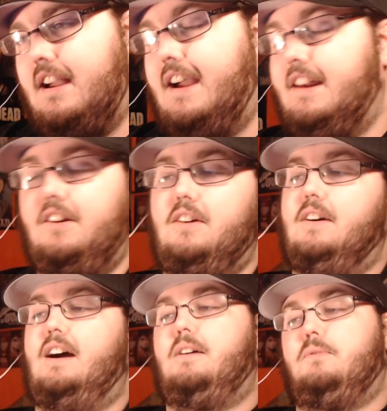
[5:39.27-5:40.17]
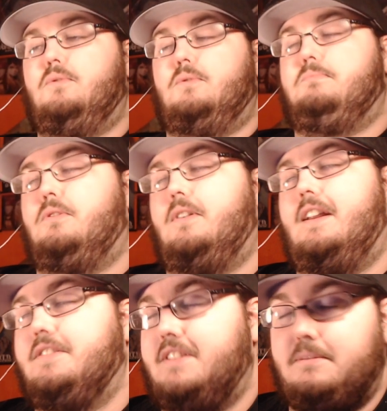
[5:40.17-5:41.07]
I don't know how to
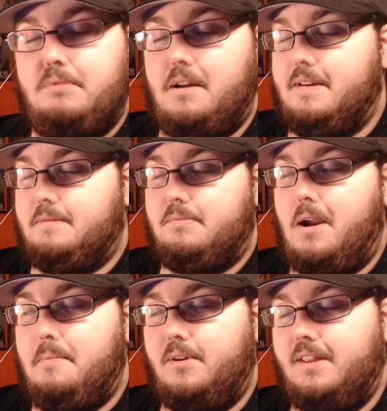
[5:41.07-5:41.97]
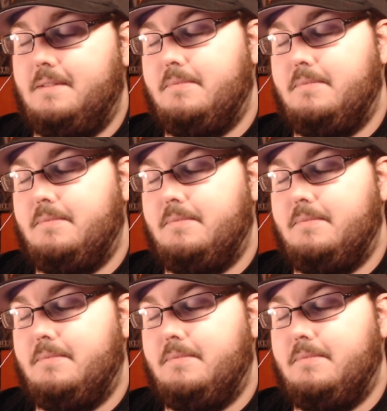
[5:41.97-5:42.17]
pronounce it probably properly,